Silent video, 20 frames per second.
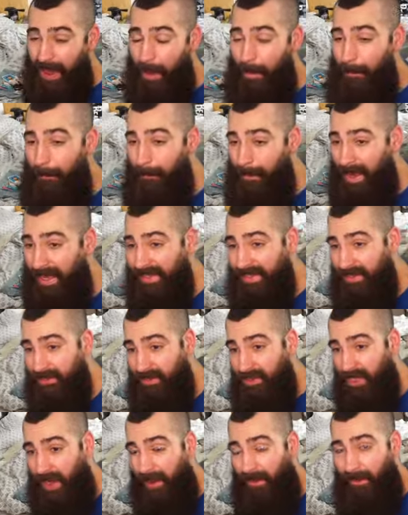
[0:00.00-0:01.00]
a massive
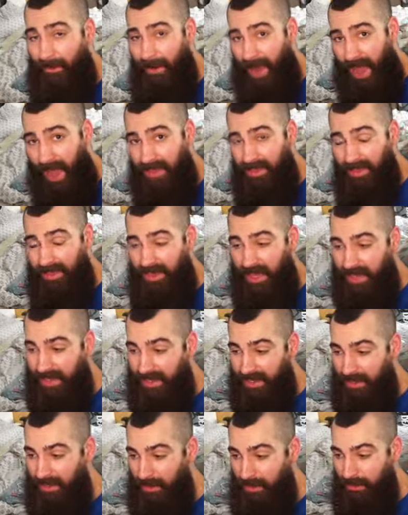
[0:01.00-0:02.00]
shout out and
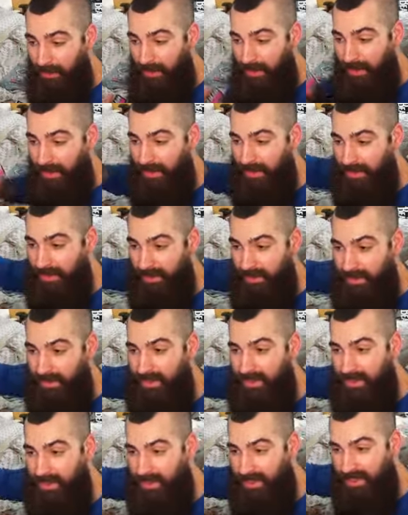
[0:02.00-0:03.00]
thank you
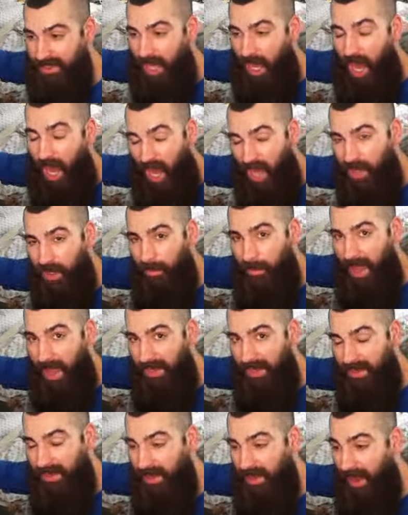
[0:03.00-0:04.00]
to Huckman.
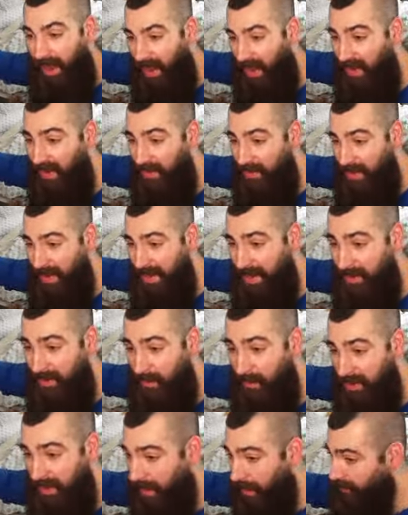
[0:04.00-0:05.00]
Huckman,
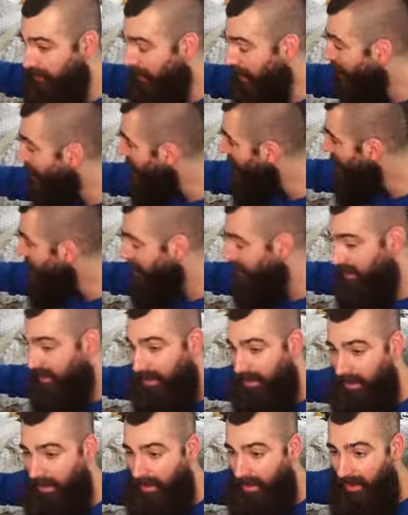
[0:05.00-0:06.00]
without Huck,
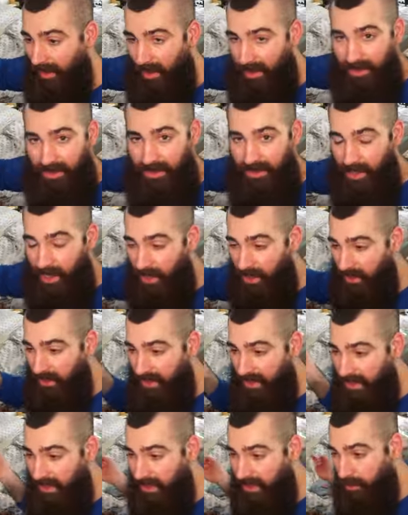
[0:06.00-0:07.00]
none of
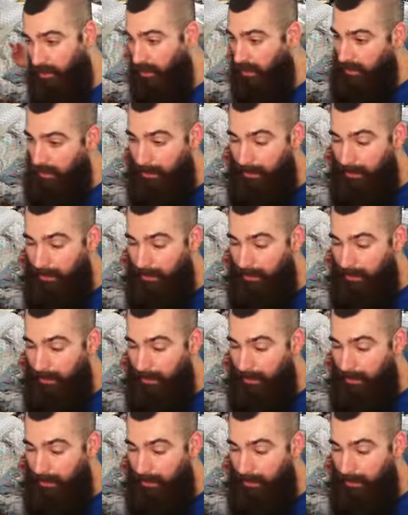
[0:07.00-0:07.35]
these would have been